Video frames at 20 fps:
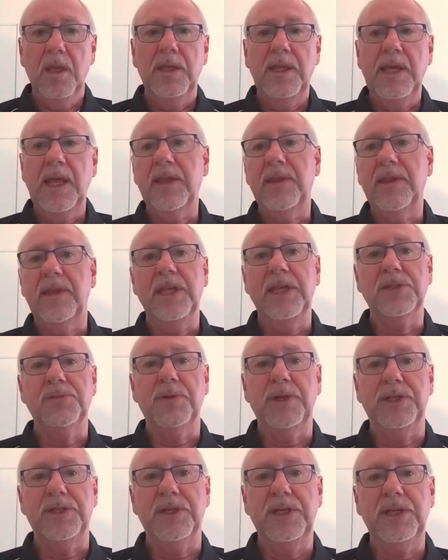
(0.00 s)
The other things
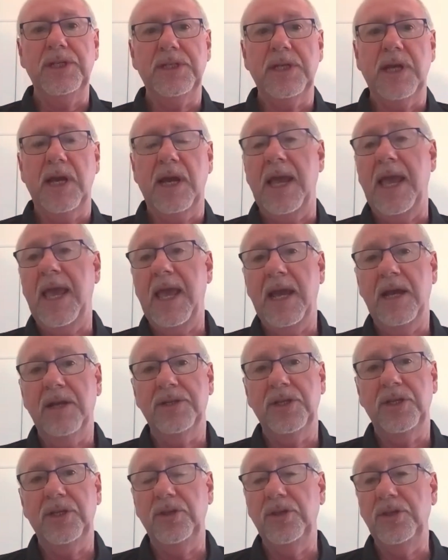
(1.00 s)
we teach are how
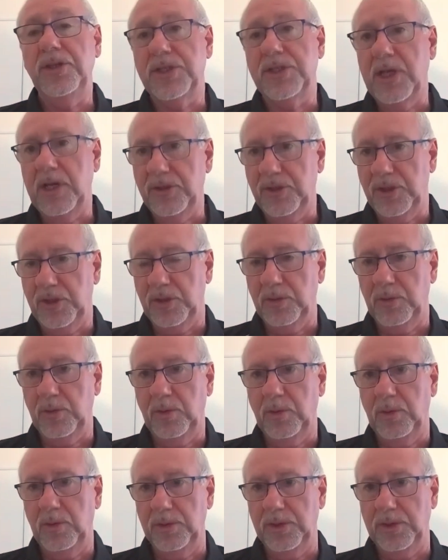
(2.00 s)
to use those
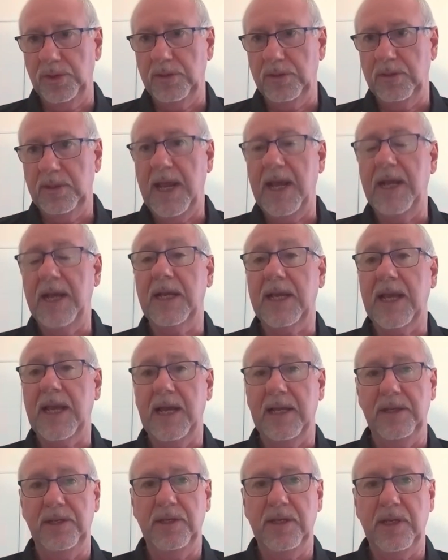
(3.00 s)
saws, how to
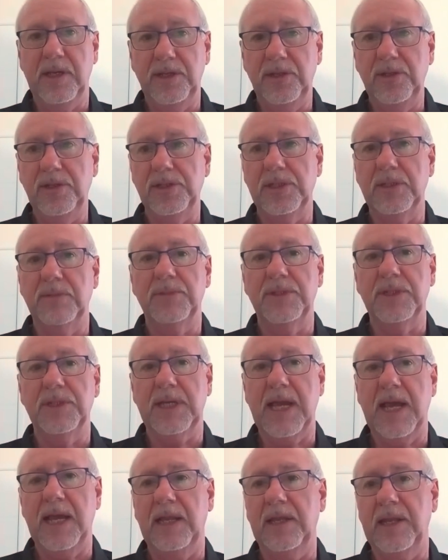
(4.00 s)
cut, use them to
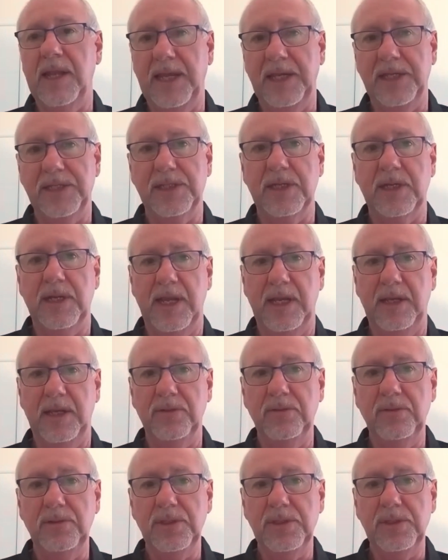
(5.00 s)
cut lengths and
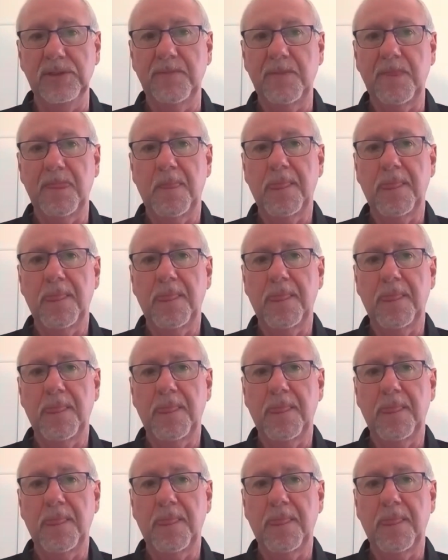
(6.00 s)
angles,